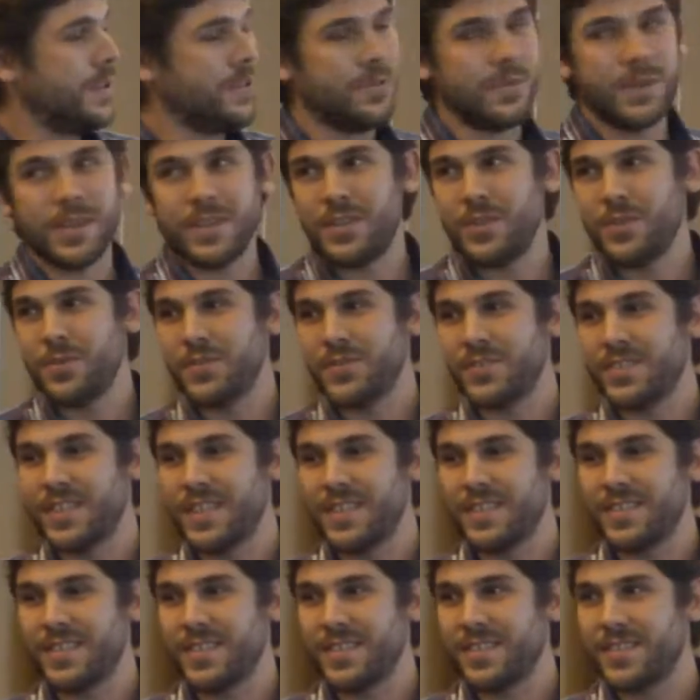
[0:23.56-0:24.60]
do at
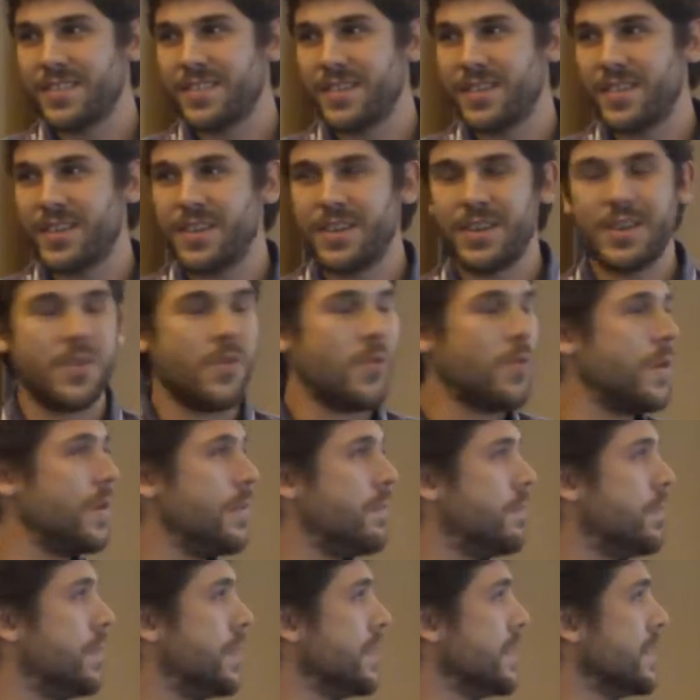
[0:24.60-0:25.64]
Usense is we
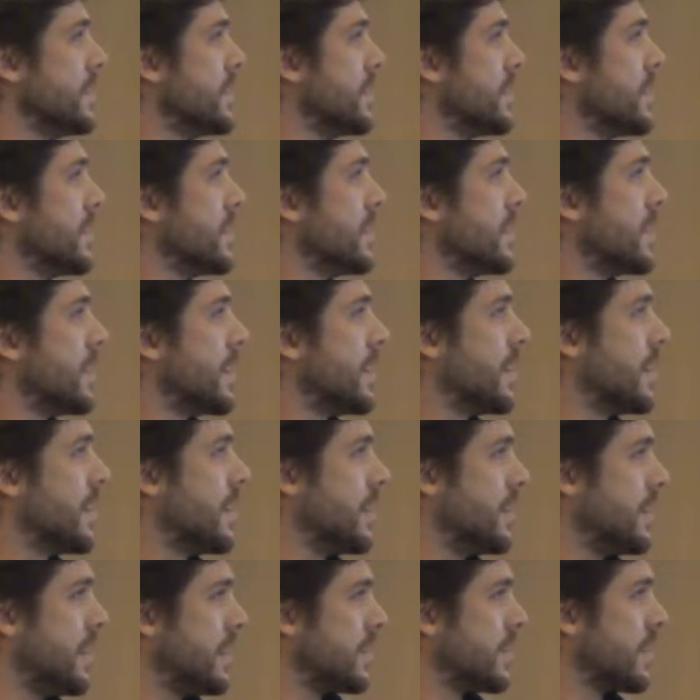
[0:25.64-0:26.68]
build
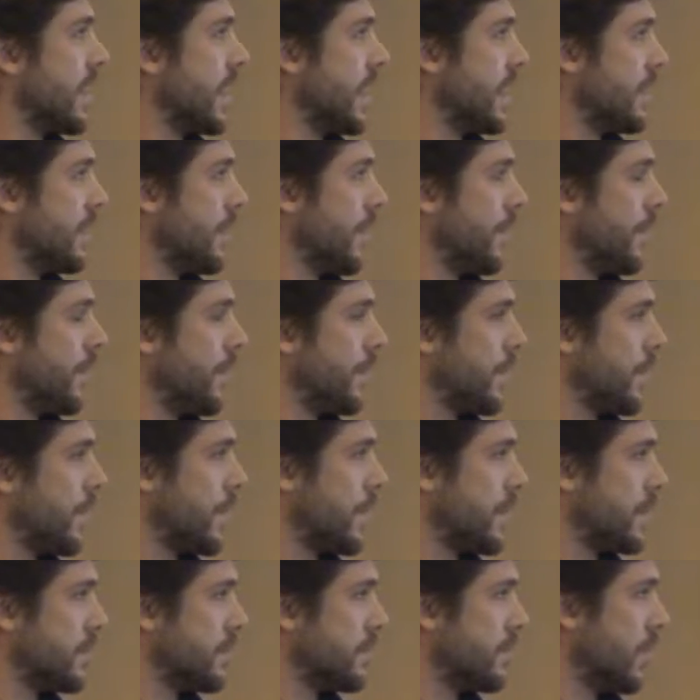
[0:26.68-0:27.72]
these kind of
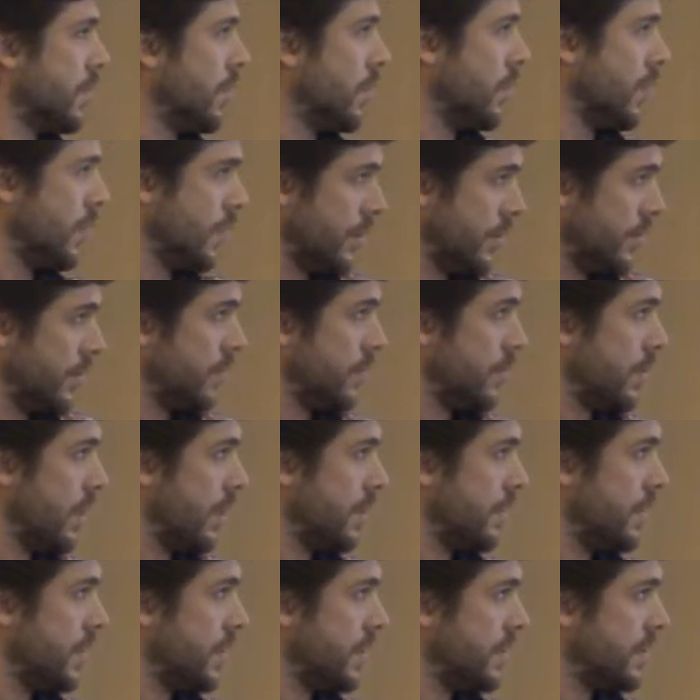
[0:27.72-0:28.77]
small
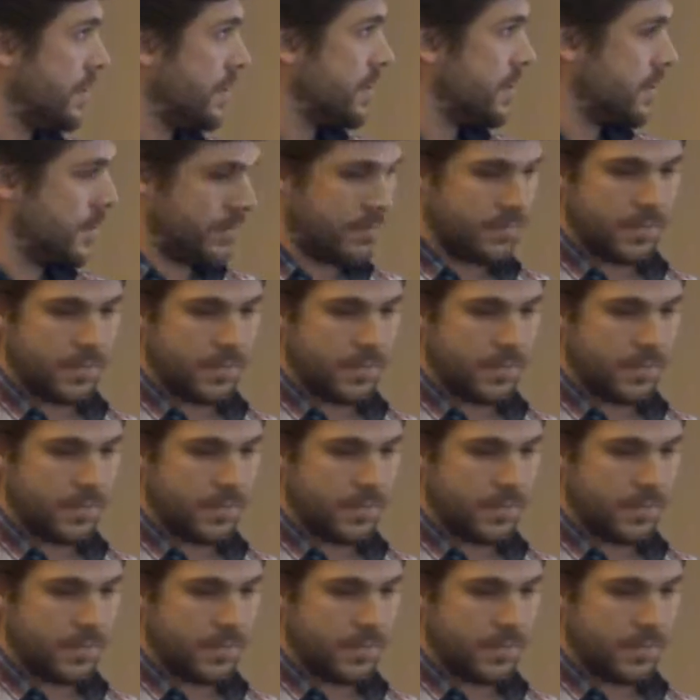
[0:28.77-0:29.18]
UAVs.